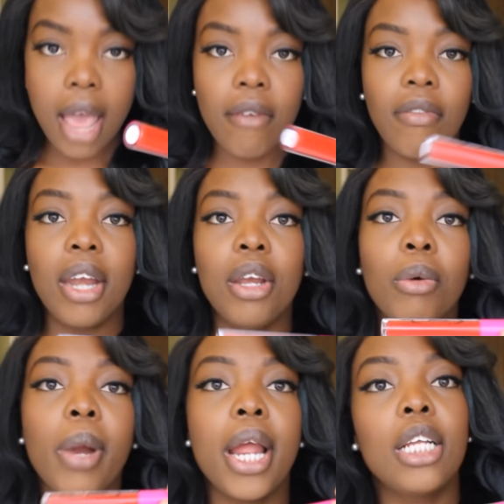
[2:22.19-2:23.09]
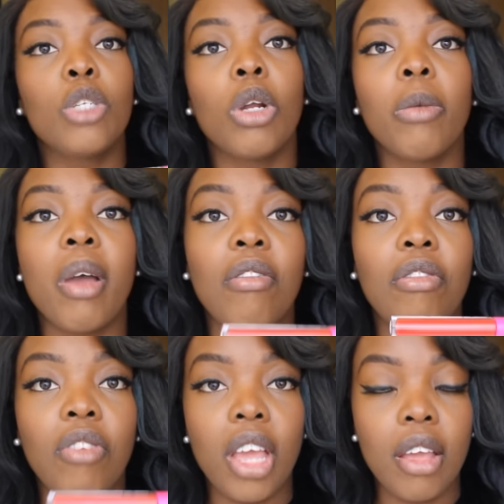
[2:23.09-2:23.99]
And Vanity Raine is one of my
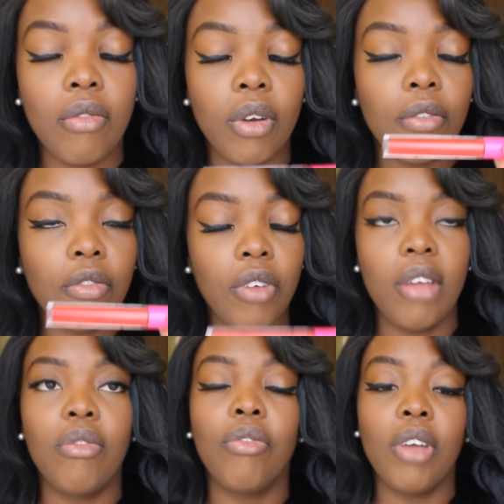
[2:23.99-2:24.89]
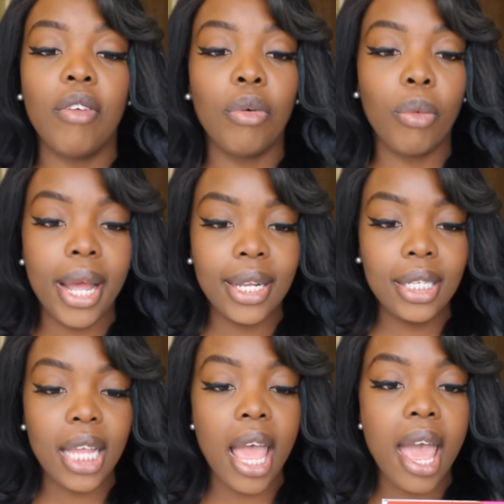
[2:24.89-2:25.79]
favorite, favorite, favorite
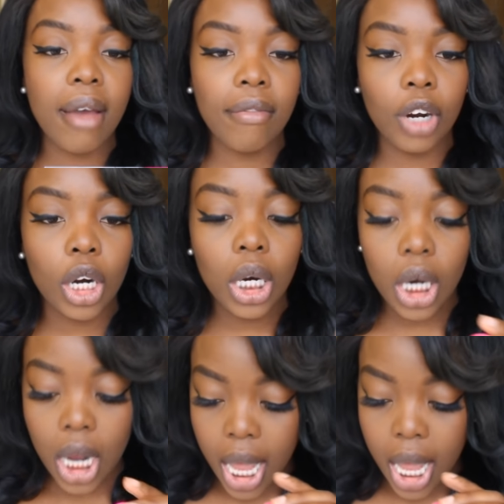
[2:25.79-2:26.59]
reds ever